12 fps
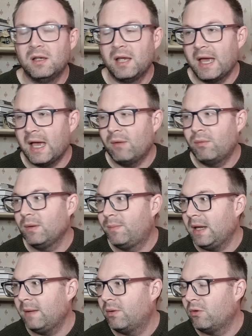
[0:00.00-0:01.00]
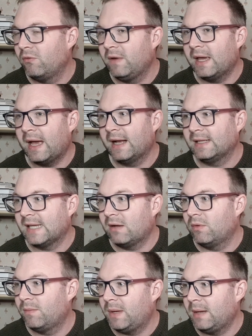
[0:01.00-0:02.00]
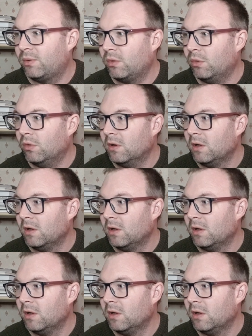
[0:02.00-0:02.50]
how would people react? How would people,